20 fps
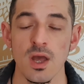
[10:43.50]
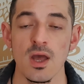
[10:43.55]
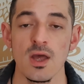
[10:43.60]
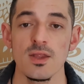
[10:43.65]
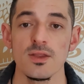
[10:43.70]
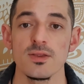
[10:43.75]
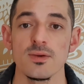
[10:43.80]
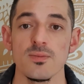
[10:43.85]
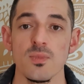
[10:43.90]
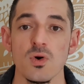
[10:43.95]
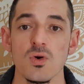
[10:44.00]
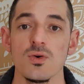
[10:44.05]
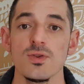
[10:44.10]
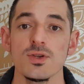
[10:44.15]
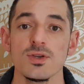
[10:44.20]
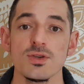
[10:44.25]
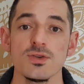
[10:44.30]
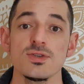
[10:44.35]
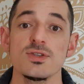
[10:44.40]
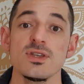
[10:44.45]
The more that
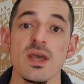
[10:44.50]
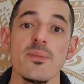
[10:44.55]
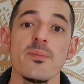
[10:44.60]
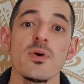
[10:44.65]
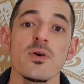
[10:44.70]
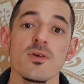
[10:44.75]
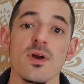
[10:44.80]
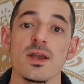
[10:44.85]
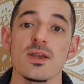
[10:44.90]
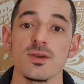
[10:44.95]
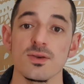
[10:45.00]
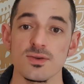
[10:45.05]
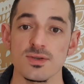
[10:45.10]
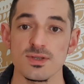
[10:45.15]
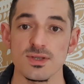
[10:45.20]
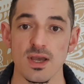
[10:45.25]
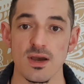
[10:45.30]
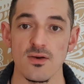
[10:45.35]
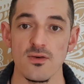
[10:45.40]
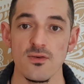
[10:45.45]
you separate
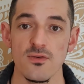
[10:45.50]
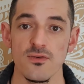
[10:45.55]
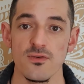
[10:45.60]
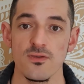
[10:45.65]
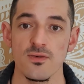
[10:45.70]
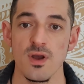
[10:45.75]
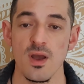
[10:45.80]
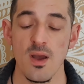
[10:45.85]
yourself,